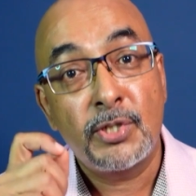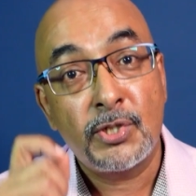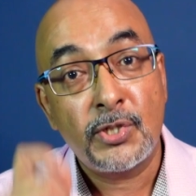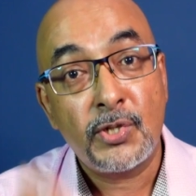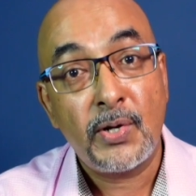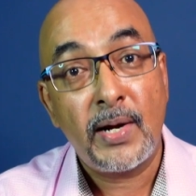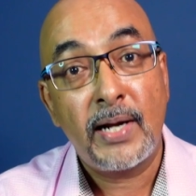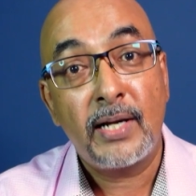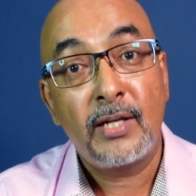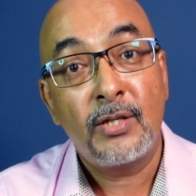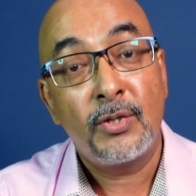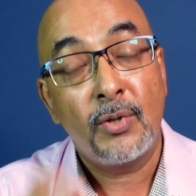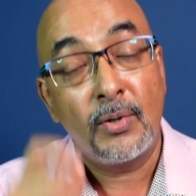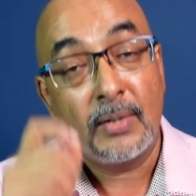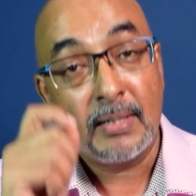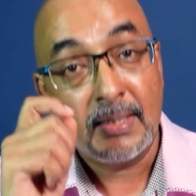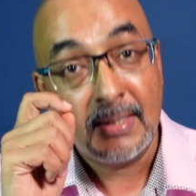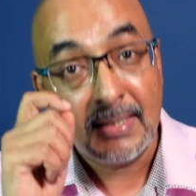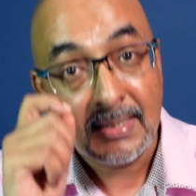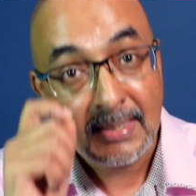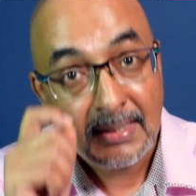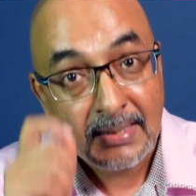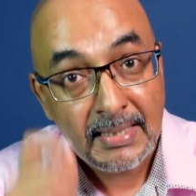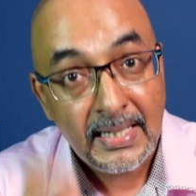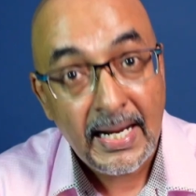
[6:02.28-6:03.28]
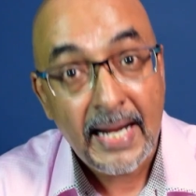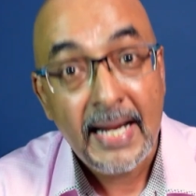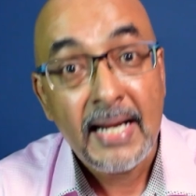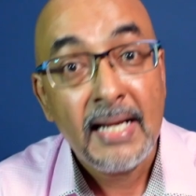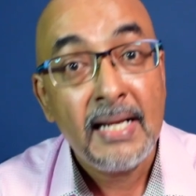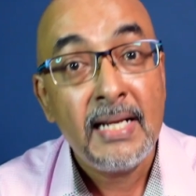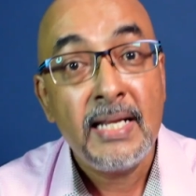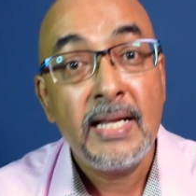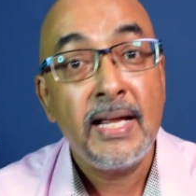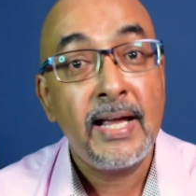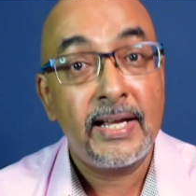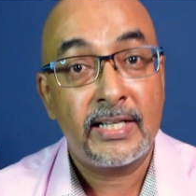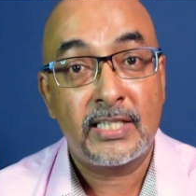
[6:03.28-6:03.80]
track your
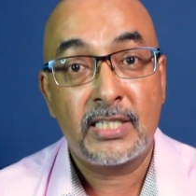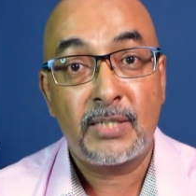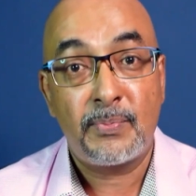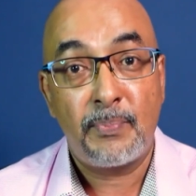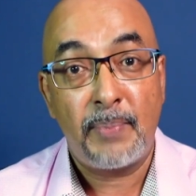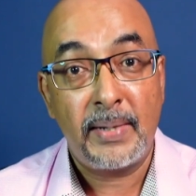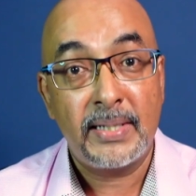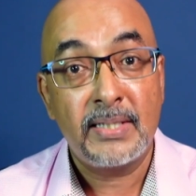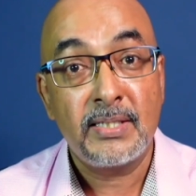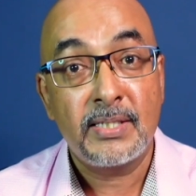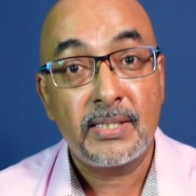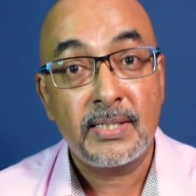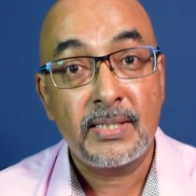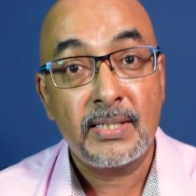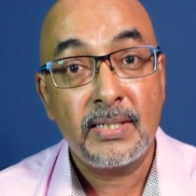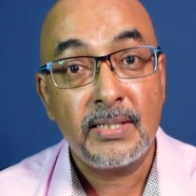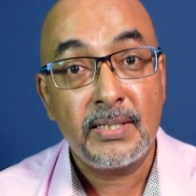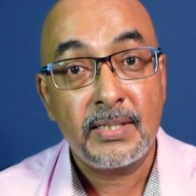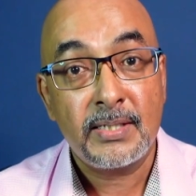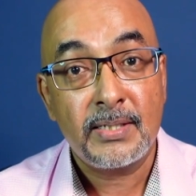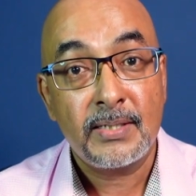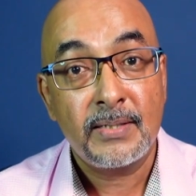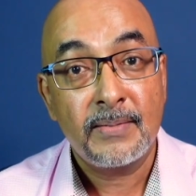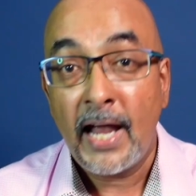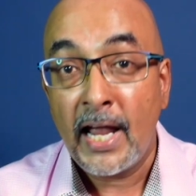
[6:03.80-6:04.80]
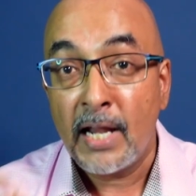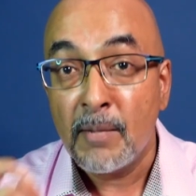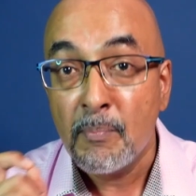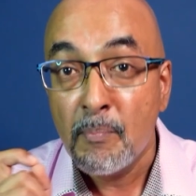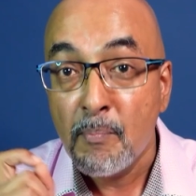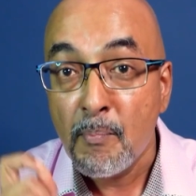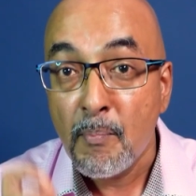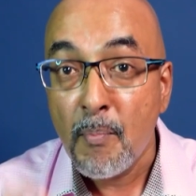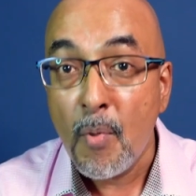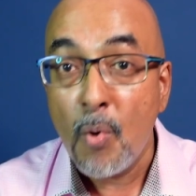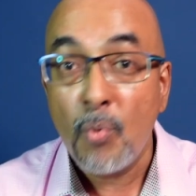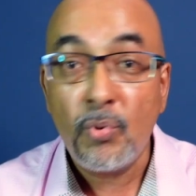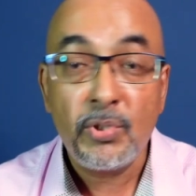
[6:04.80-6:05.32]
daily expenses, and
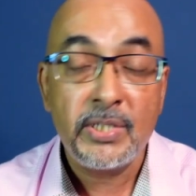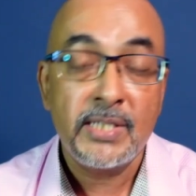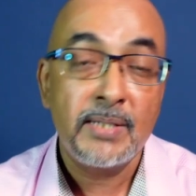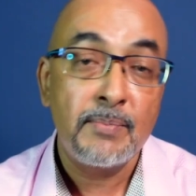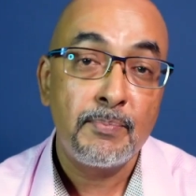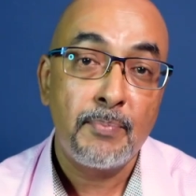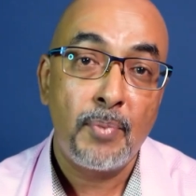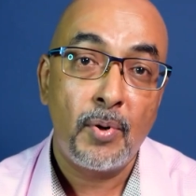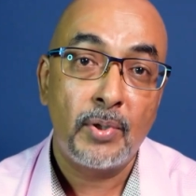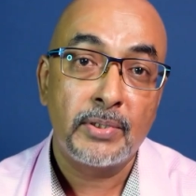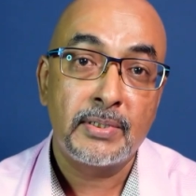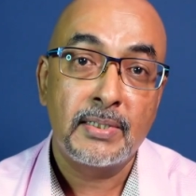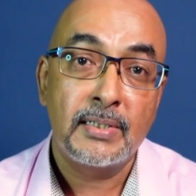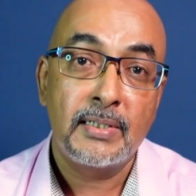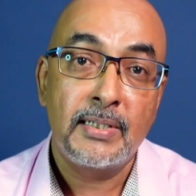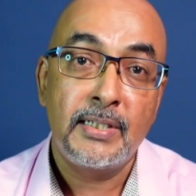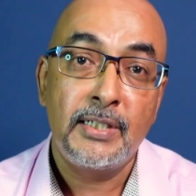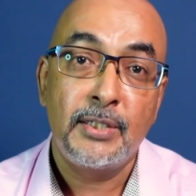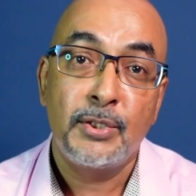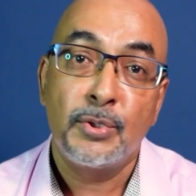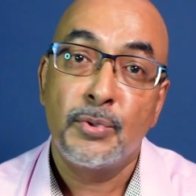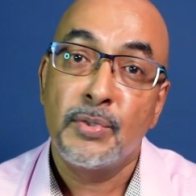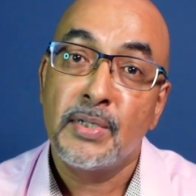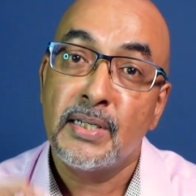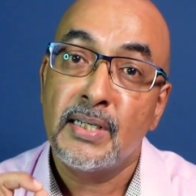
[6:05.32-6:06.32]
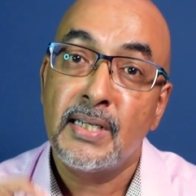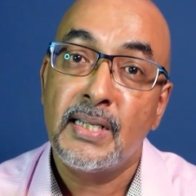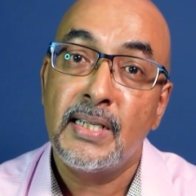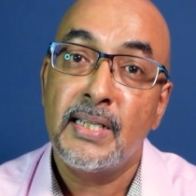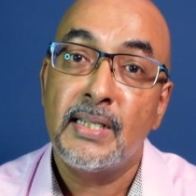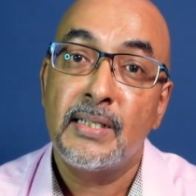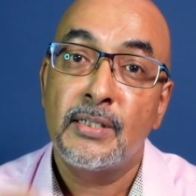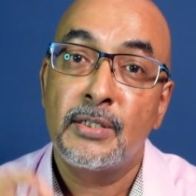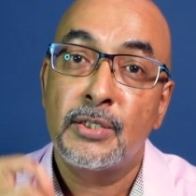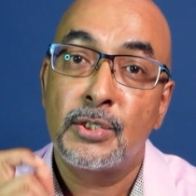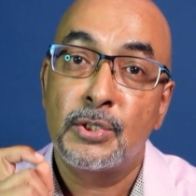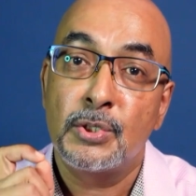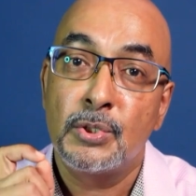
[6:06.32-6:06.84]
most importantly, you need
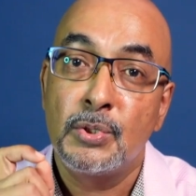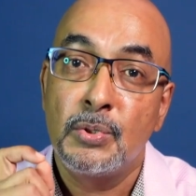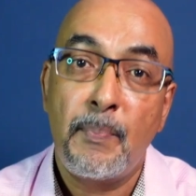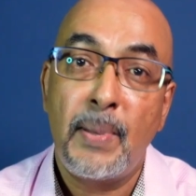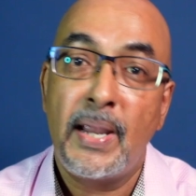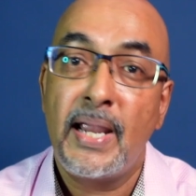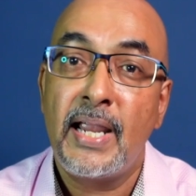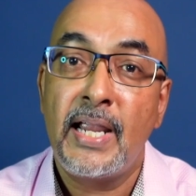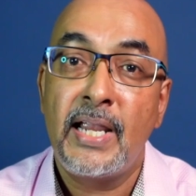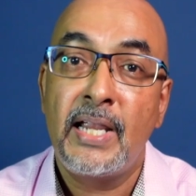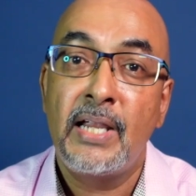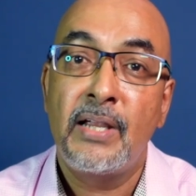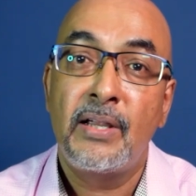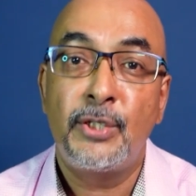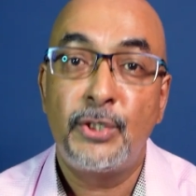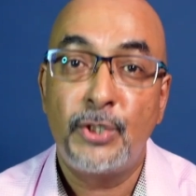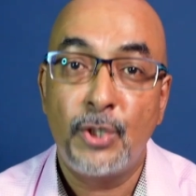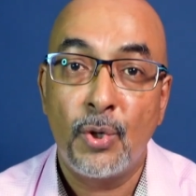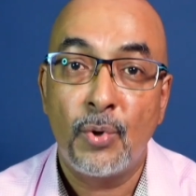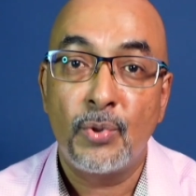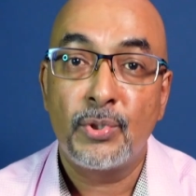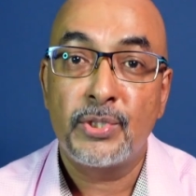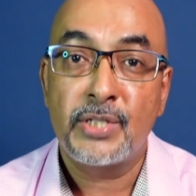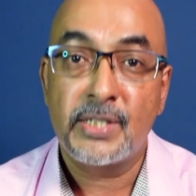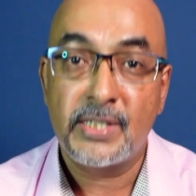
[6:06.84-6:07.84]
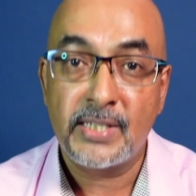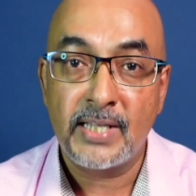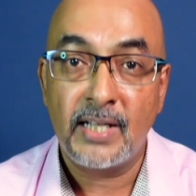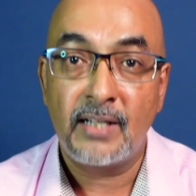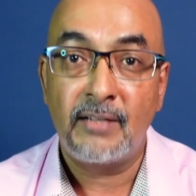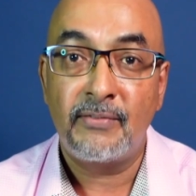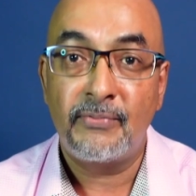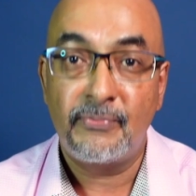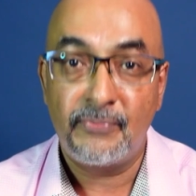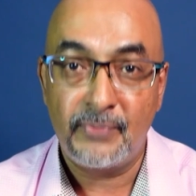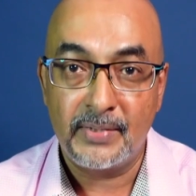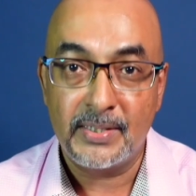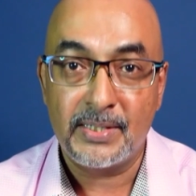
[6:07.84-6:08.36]
to pay
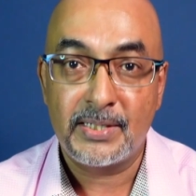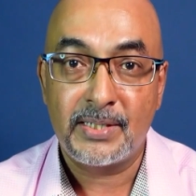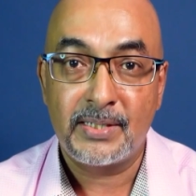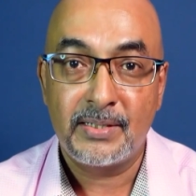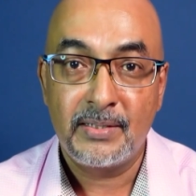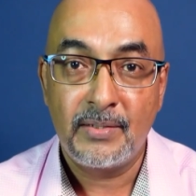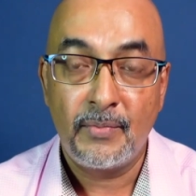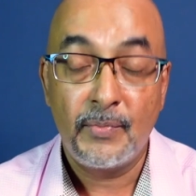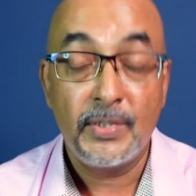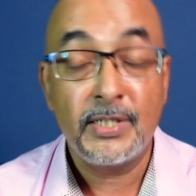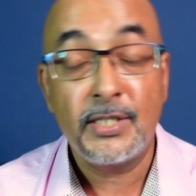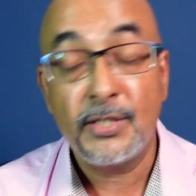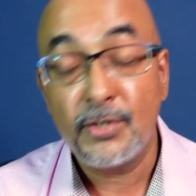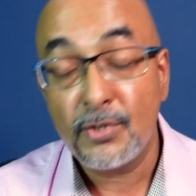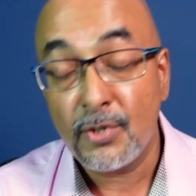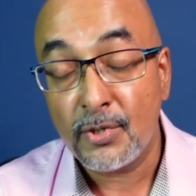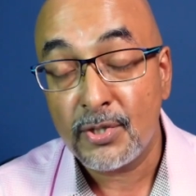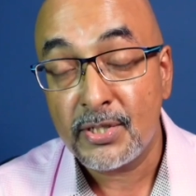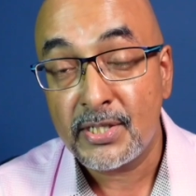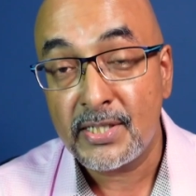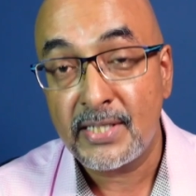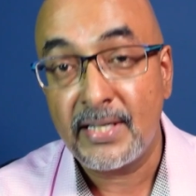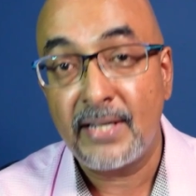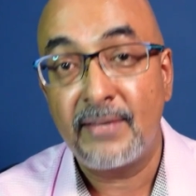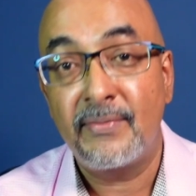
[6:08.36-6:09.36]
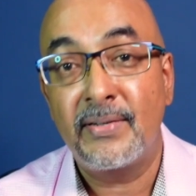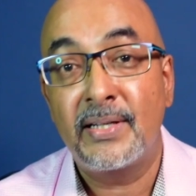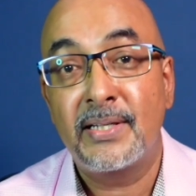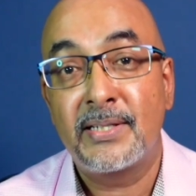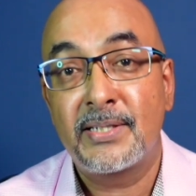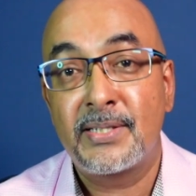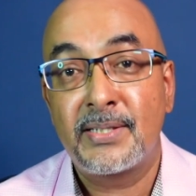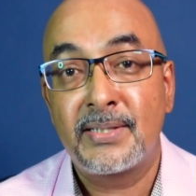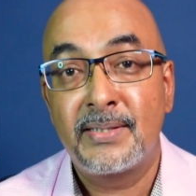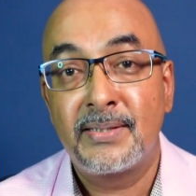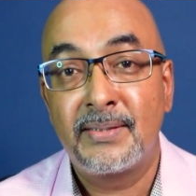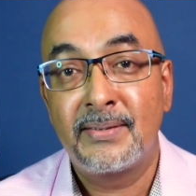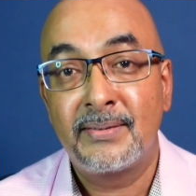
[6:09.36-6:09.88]
yourself first, which is your
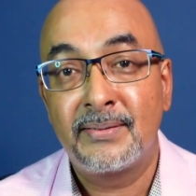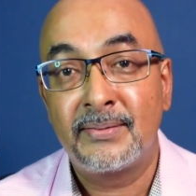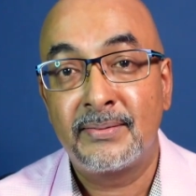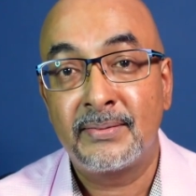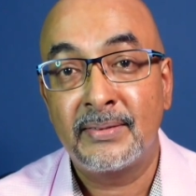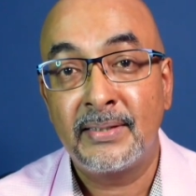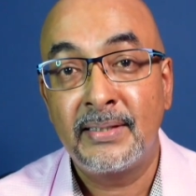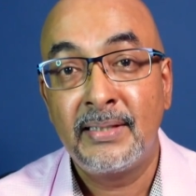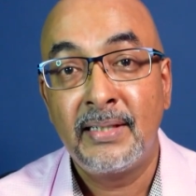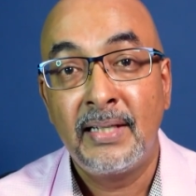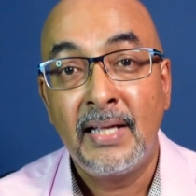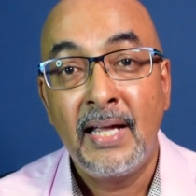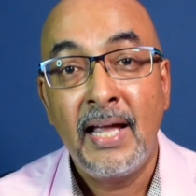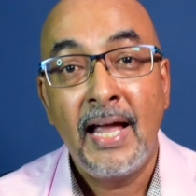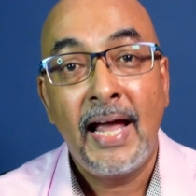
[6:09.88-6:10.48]
savings, right?